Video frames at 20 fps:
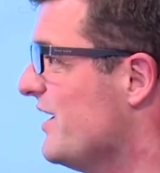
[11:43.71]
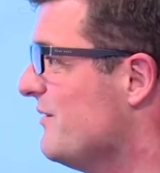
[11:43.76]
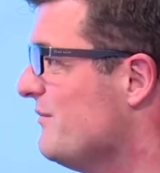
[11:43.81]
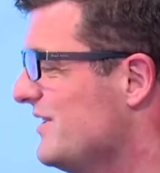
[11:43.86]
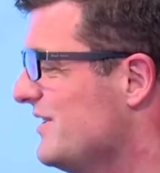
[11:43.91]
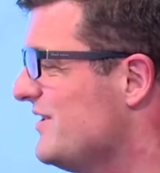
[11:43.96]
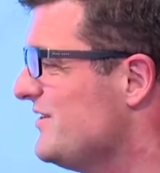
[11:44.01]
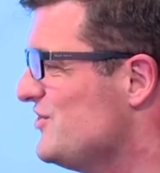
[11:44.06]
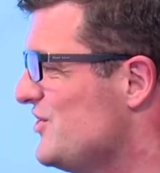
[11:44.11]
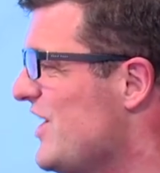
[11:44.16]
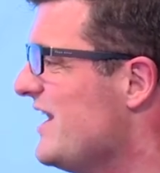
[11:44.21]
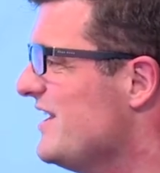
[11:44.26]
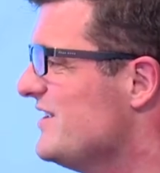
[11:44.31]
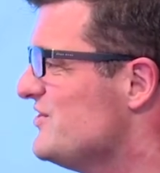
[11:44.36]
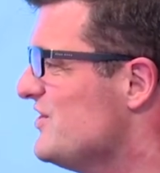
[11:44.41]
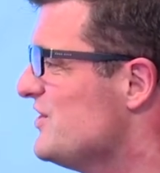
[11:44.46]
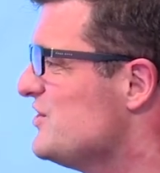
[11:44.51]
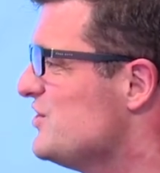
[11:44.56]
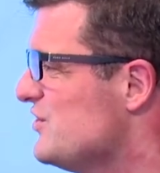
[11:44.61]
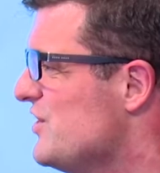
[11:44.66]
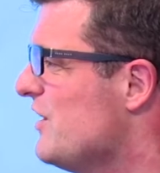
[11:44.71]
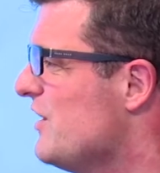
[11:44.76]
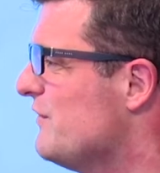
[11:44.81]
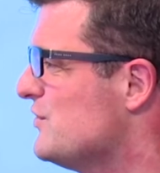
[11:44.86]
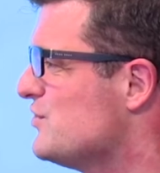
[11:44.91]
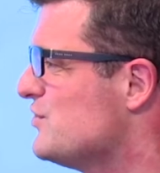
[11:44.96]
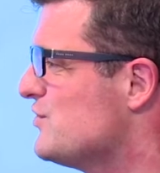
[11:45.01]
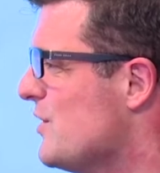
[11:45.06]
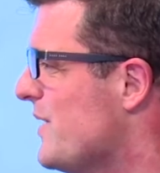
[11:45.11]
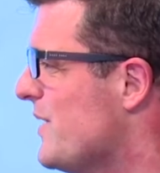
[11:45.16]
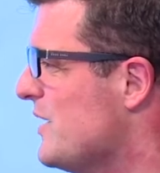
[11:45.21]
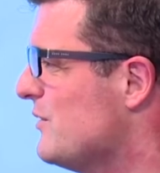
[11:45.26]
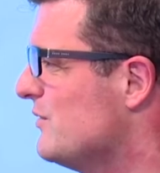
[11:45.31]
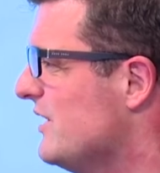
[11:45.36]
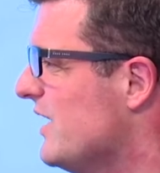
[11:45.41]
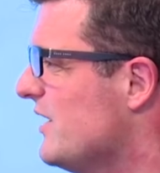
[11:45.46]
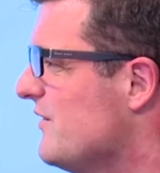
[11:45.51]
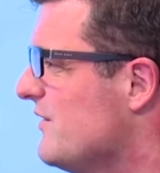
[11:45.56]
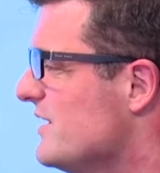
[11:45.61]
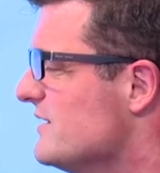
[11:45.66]
And the challenge that you'd often throw out
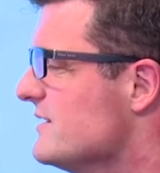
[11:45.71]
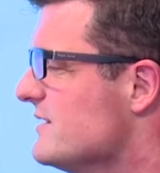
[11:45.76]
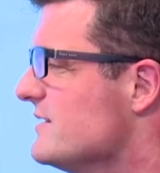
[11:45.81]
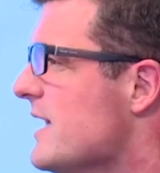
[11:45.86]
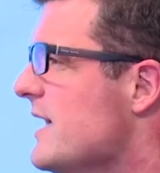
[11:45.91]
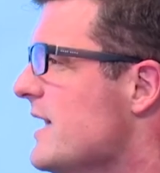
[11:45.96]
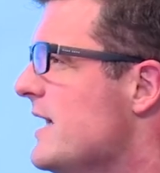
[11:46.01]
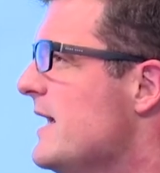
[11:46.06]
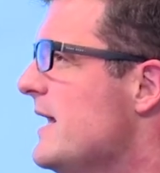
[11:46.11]
there is, is